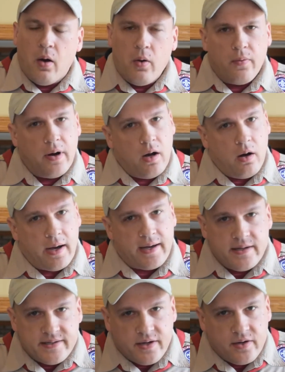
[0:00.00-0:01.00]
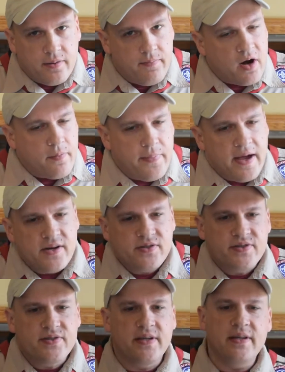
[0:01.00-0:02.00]
Well, I can tell you merit
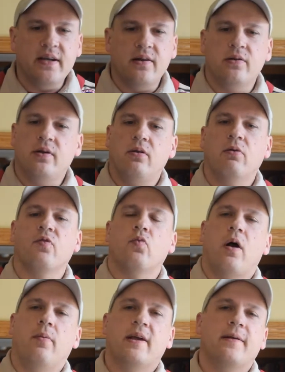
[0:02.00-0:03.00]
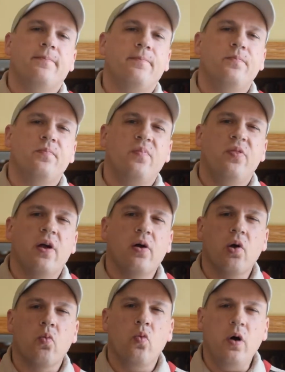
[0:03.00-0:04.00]
badges can get a little overwhelming. There
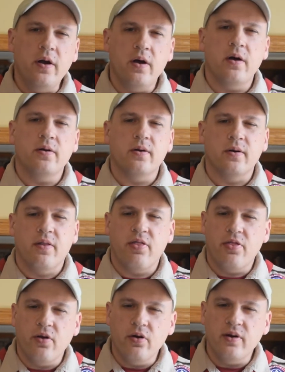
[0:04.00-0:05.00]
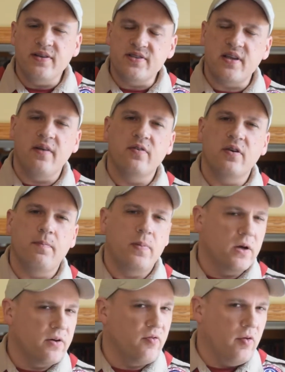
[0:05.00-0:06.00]
are 137 to
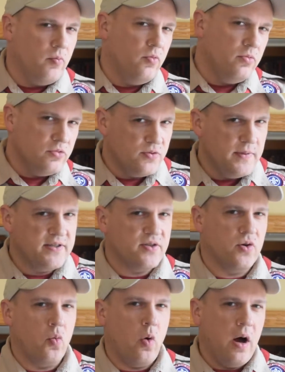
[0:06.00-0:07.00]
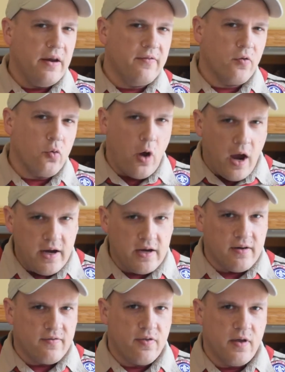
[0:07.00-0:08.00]
pick from, which means there's a wide
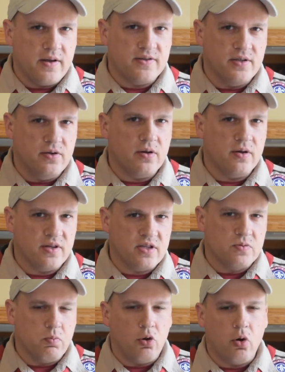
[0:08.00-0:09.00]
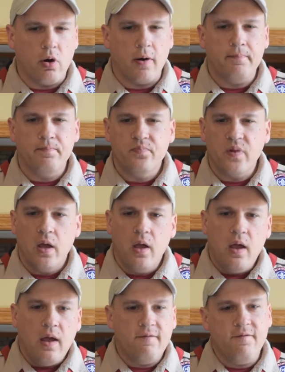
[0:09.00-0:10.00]
variety of things that you can explore.
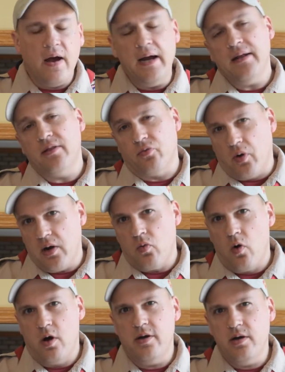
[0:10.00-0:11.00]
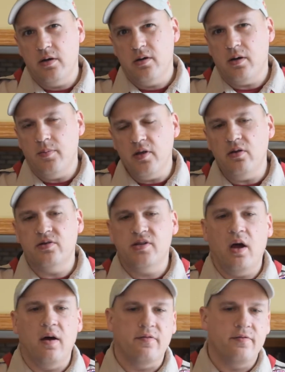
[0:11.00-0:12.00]
Finding the right one can be a little
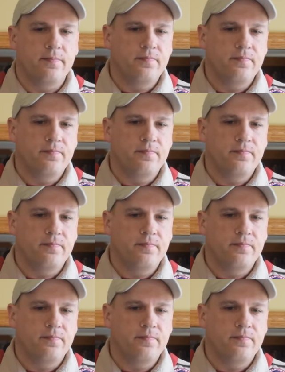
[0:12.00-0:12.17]
tough.